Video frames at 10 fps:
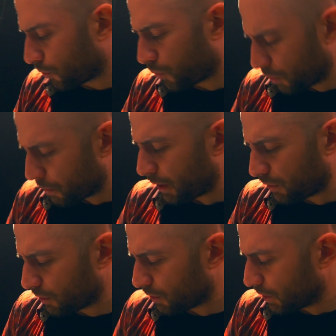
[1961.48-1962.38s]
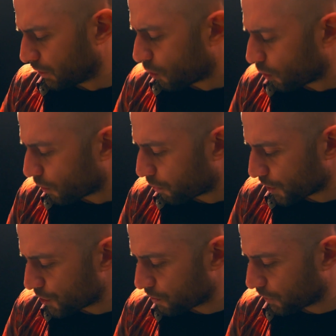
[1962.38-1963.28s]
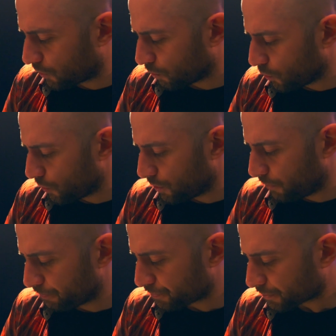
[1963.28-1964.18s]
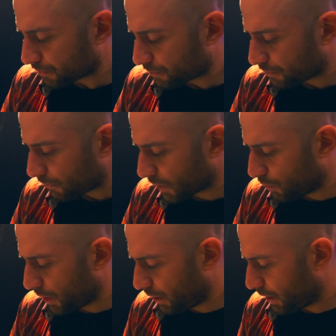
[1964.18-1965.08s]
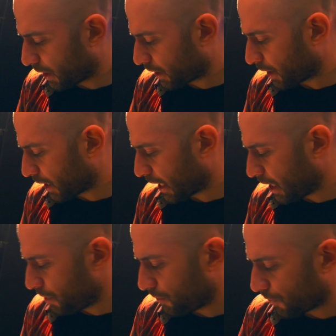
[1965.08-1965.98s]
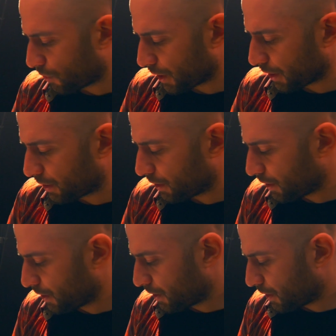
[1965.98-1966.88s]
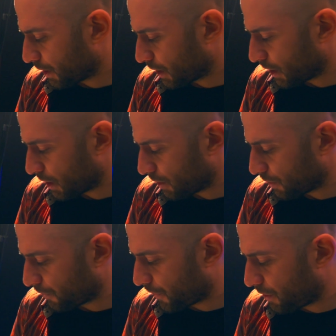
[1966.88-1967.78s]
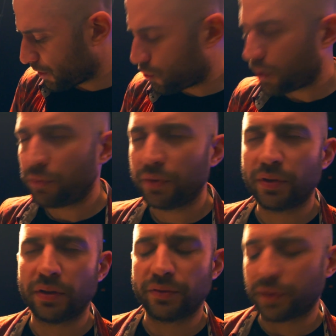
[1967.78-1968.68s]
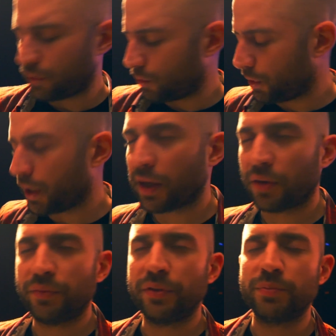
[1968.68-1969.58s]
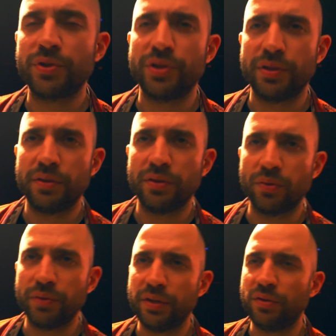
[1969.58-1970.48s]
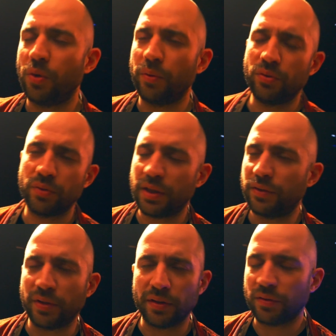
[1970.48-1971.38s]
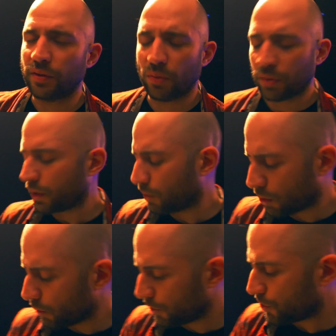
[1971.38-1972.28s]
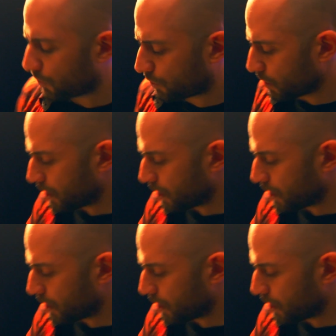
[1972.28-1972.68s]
course we want to make the whole operation a bit smoother. Really like aiming for like very quick results that you would get out of this machine. You don't need to go into your kit settings and all that. No, it's just